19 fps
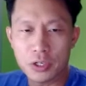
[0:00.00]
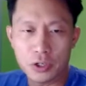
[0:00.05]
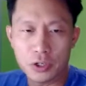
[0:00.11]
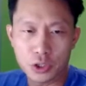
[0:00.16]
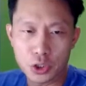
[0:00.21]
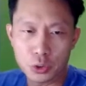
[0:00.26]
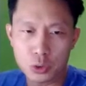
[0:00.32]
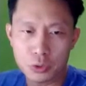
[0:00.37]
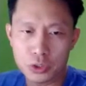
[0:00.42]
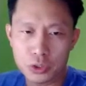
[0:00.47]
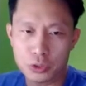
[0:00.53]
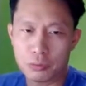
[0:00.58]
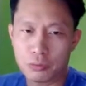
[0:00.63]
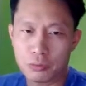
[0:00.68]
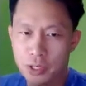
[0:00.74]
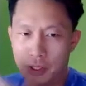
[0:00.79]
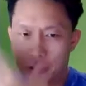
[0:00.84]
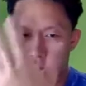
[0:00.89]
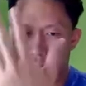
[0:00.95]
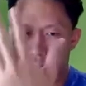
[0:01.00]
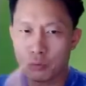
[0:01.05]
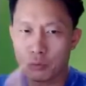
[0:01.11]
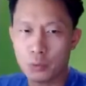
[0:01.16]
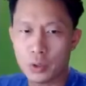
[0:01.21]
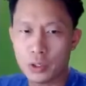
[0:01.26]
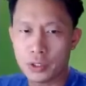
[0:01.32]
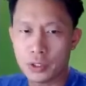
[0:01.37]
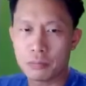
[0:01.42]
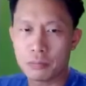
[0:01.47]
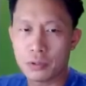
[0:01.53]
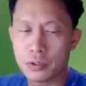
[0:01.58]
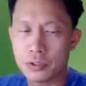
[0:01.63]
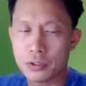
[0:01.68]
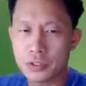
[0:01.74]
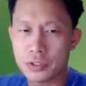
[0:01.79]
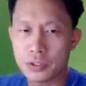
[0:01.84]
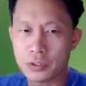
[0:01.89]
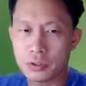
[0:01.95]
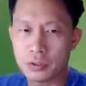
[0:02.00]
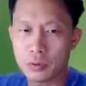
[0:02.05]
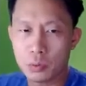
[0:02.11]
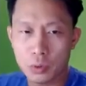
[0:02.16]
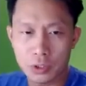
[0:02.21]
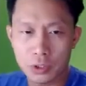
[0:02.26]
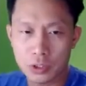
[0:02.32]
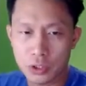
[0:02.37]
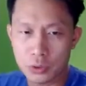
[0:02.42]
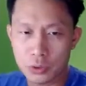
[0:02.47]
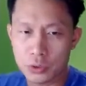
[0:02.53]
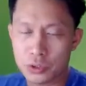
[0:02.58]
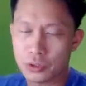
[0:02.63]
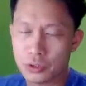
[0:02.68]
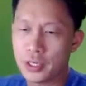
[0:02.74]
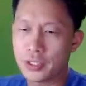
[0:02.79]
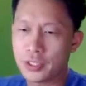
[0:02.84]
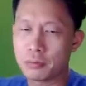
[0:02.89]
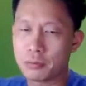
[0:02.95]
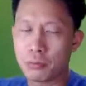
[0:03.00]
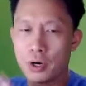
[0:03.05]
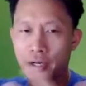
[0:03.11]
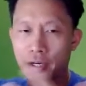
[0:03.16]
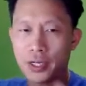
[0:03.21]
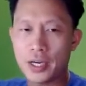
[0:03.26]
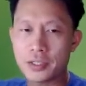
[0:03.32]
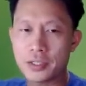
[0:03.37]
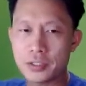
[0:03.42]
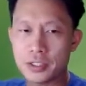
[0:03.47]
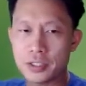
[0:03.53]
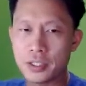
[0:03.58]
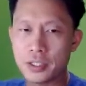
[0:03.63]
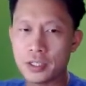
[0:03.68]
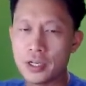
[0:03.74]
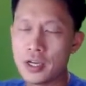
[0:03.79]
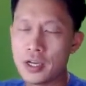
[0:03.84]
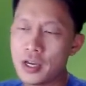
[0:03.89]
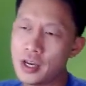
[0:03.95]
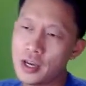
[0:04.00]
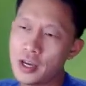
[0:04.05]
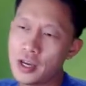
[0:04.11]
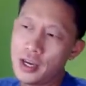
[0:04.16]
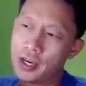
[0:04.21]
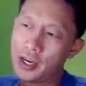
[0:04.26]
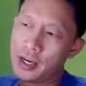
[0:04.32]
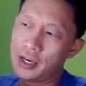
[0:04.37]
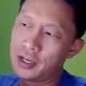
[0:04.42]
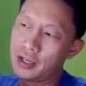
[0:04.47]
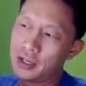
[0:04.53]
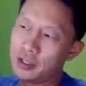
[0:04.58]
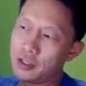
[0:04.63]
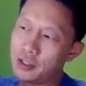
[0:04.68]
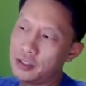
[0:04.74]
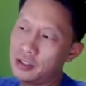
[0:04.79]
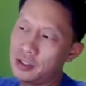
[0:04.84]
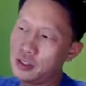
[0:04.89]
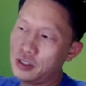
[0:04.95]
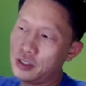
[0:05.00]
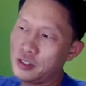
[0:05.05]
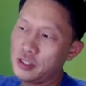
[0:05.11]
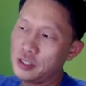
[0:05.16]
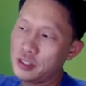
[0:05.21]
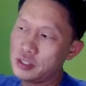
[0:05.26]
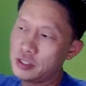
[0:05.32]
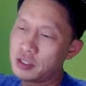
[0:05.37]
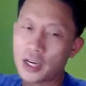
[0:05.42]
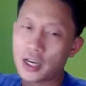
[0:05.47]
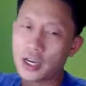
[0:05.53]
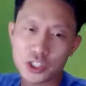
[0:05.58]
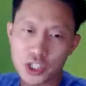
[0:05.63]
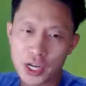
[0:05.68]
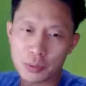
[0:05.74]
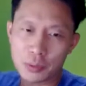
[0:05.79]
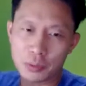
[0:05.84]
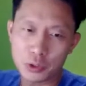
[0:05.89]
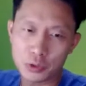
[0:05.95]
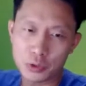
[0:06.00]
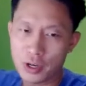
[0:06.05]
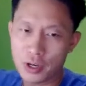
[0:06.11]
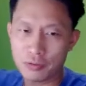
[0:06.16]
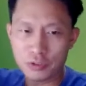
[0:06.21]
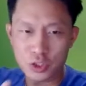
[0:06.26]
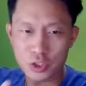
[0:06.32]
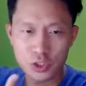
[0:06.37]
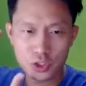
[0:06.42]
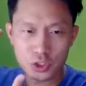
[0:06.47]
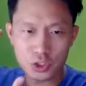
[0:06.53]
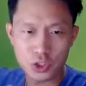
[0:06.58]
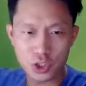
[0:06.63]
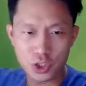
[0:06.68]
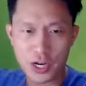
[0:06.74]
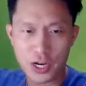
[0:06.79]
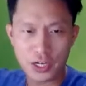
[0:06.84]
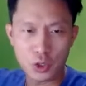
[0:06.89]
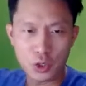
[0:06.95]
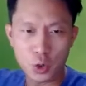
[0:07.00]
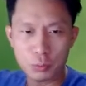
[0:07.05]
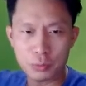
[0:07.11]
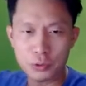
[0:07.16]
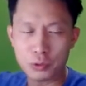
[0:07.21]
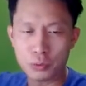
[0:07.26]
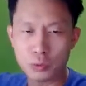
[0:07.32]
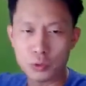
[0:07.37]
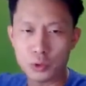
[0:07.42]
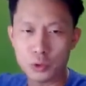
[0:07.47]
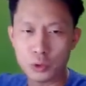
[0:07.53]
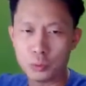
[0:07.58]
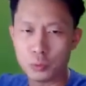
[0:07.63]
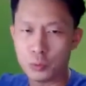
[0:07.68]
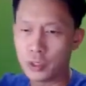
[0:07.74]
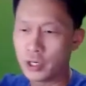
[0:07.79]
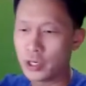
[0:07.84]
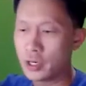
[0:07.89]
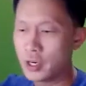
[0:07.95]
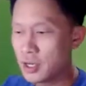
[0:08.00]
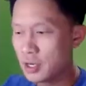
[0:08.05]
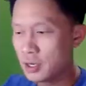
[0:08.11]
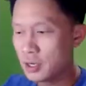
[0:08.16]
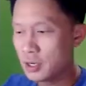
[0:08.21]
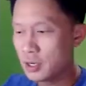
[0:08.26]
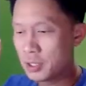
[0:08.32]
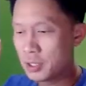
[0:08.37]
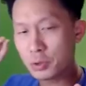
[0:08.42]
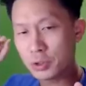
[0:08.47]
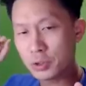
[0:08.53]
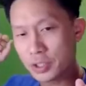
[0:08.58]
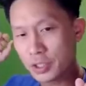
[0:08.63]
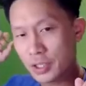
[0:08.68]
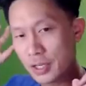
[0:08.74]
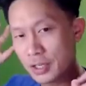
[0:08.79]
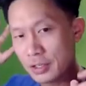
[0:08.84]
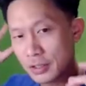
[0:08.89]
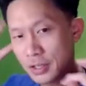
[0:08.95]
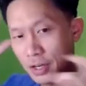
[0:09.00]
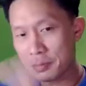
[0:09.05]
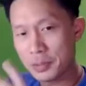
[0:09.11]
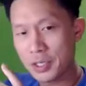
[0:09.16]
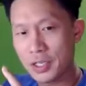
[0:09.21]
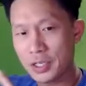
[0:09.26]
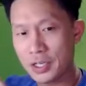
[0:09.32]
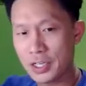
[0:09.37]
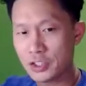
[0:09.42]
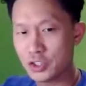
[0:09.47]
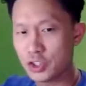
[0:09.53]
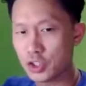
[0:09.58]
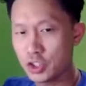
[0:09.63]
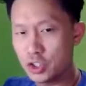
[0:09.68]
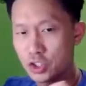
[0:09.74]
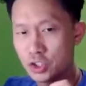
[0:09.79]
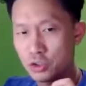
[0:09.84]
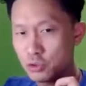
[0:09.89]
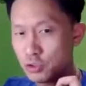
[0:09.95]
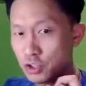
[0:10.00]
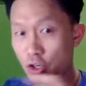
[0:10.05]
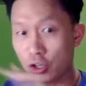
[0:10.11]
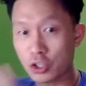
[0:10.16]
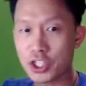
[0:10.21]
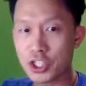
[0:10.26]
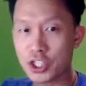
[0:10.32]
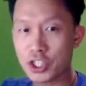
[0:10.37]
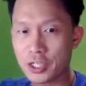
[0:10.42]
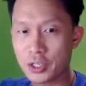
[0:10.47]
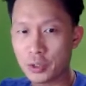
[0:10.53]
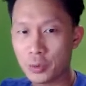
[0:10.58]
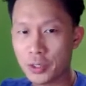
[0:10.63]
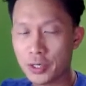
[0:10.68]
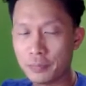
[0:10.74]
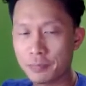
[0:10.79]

on YouTube, right? You have one person, one user that's broadcasting, and in the side chat window, you have this giant open room where people can kind of come in and just start chatting away.